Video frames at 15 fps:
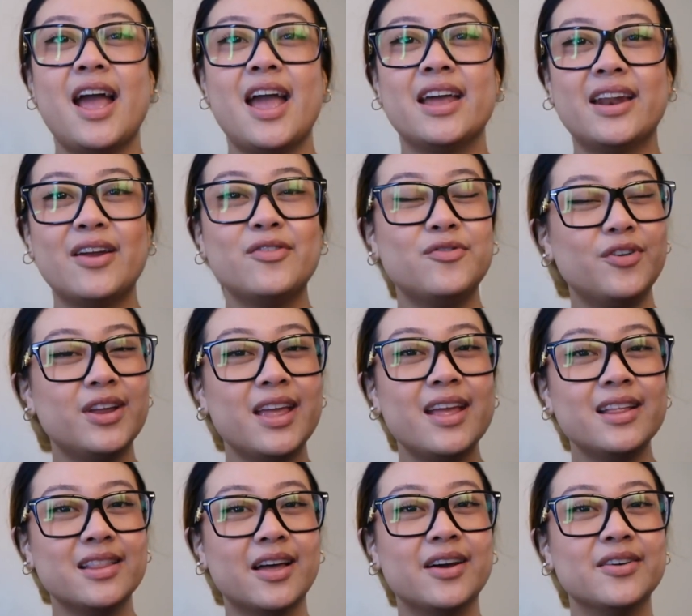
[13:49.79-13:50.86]
and I
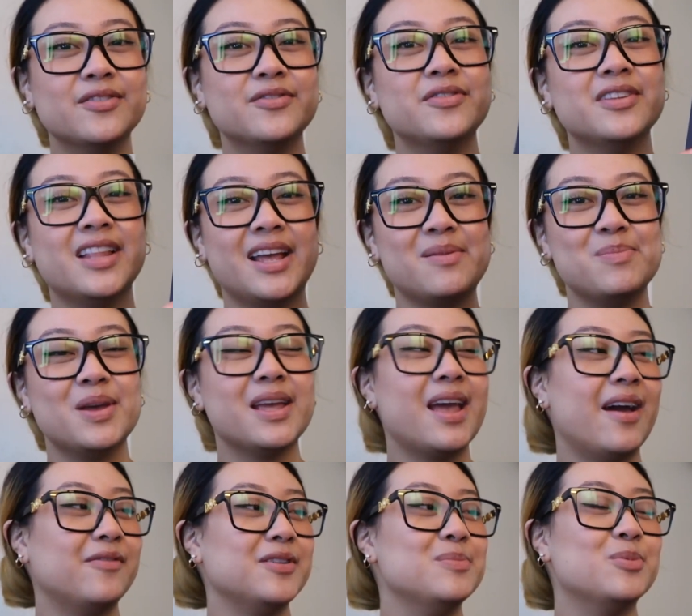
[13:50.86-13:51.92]
freaking love like big
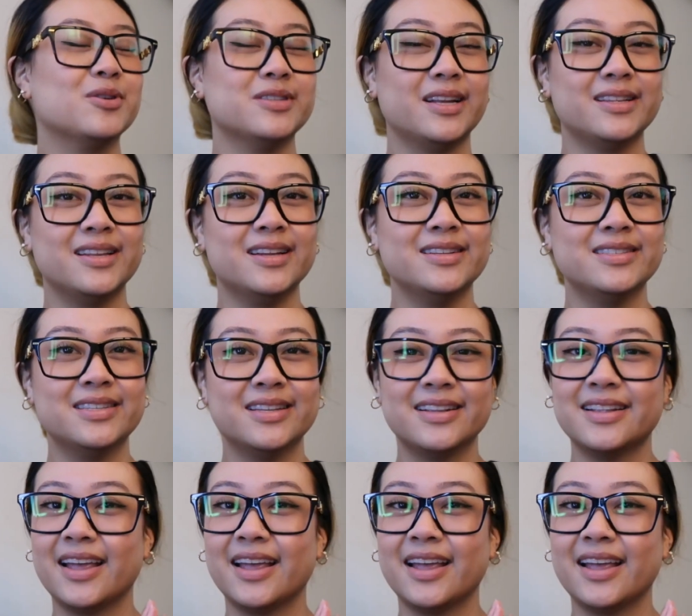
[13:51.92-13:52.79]
hefty books like this.